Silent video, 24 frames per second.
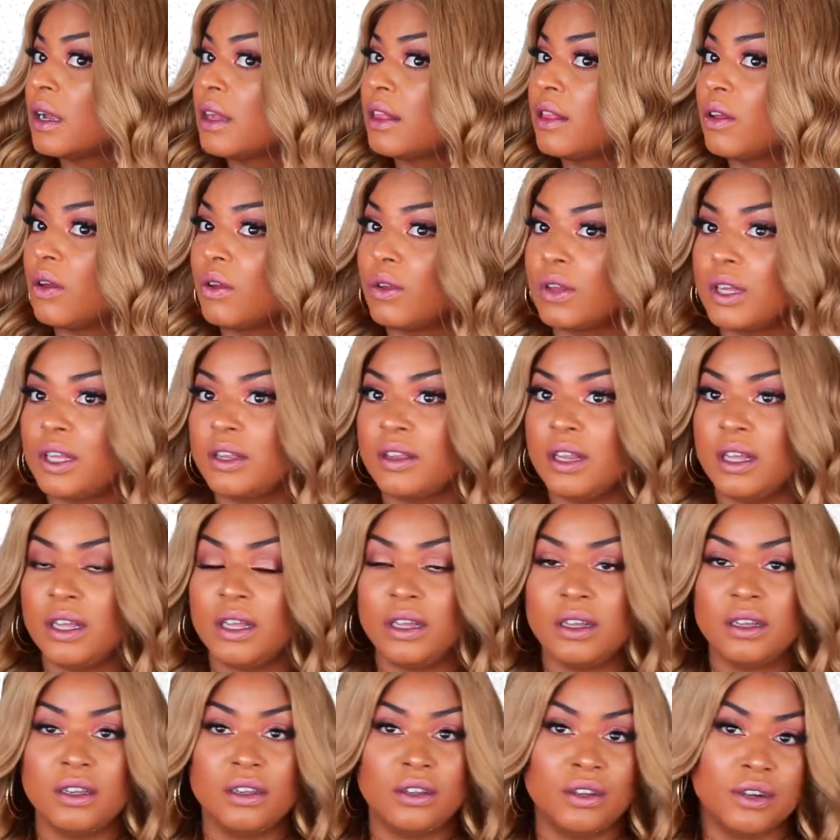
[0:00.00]
the only
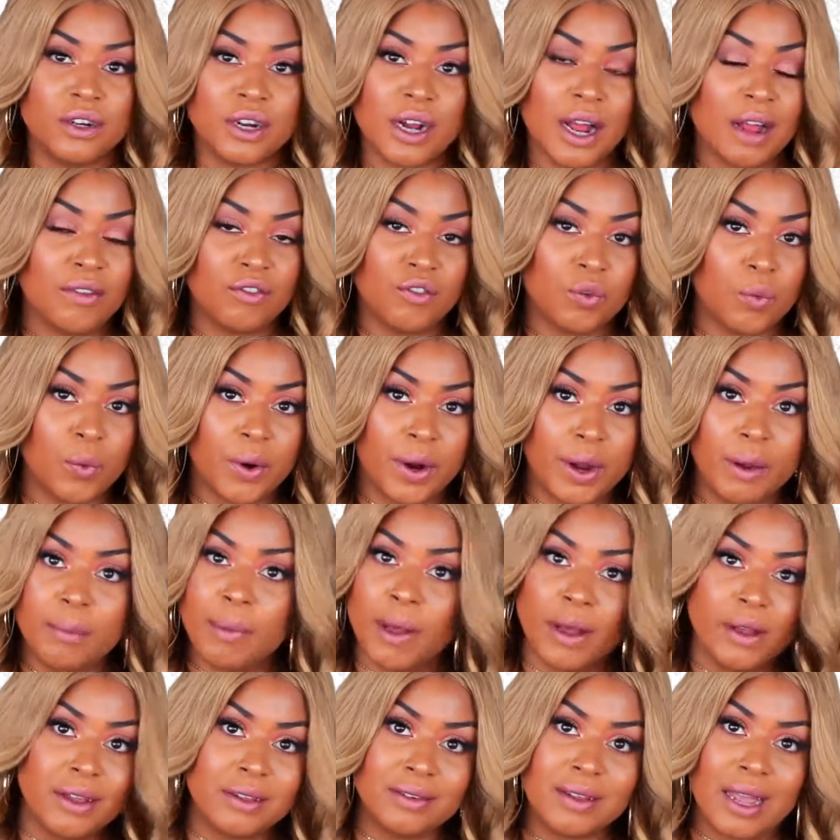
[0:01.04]
thing you're gonna have to worry
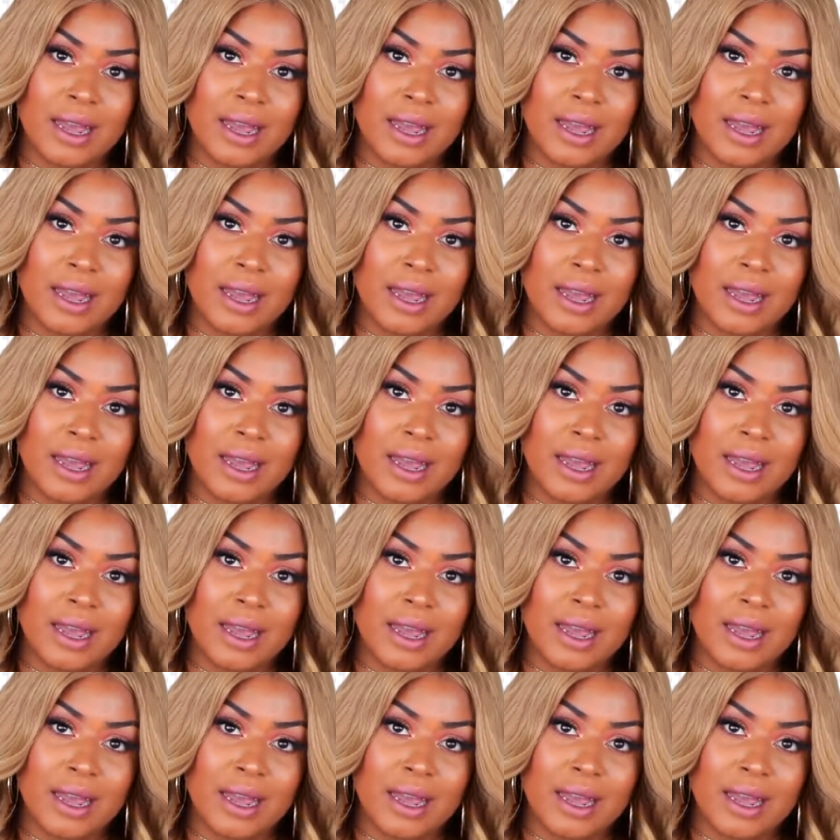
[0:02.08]
about is